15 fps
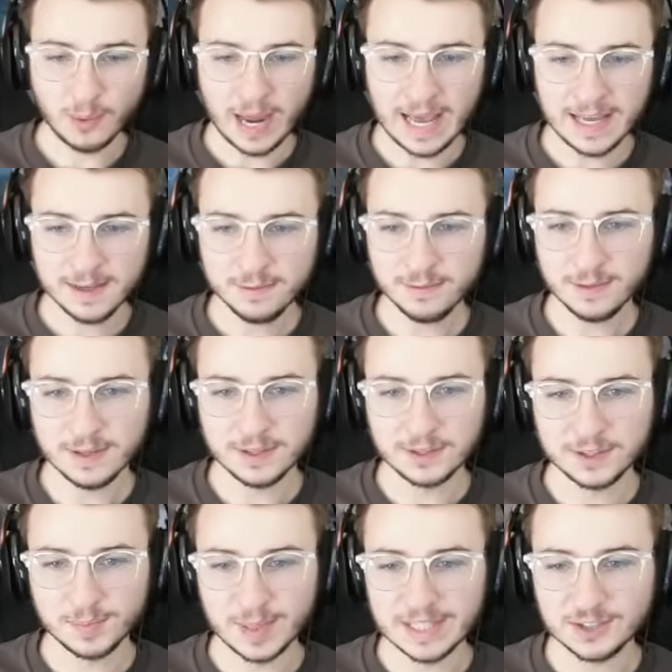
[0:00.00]
arrive?
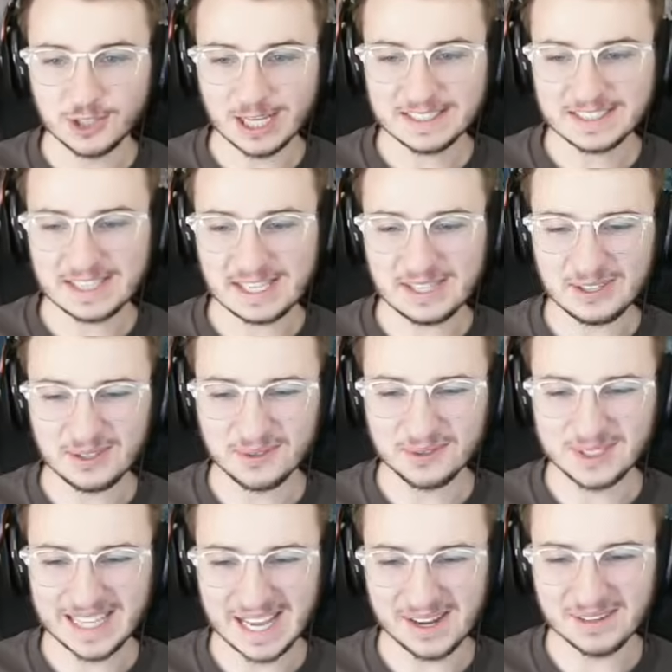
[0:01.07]
There's been a jet ski
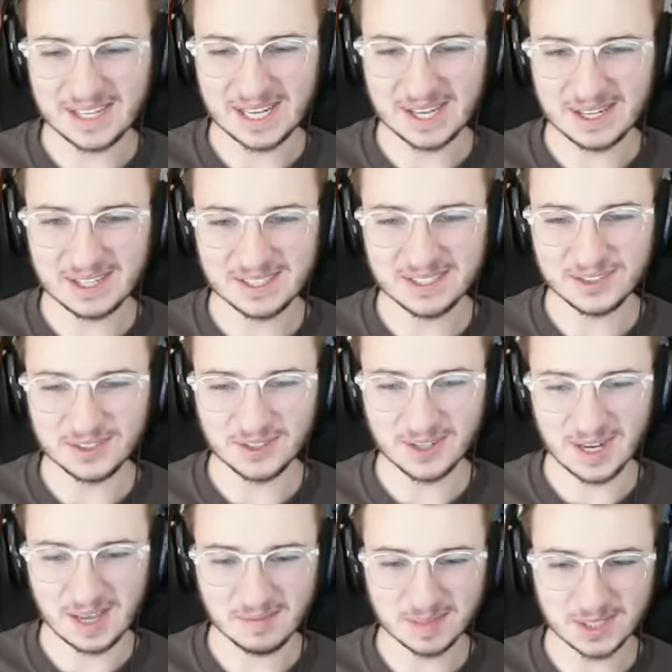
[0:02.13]
dude down here.
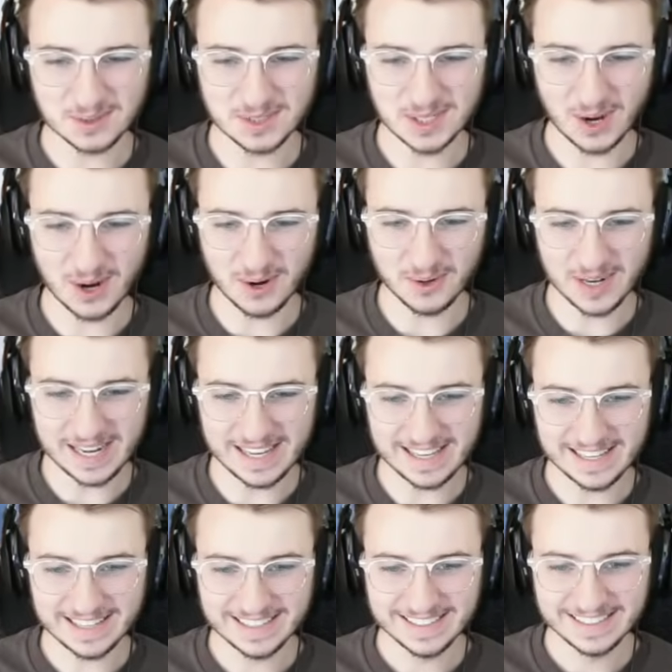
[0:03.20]
Sir, I'm so
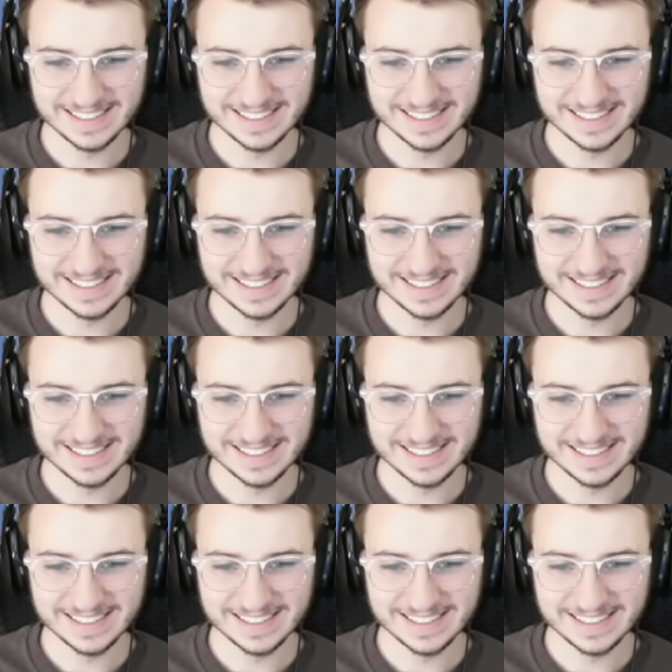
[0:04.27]
sorry.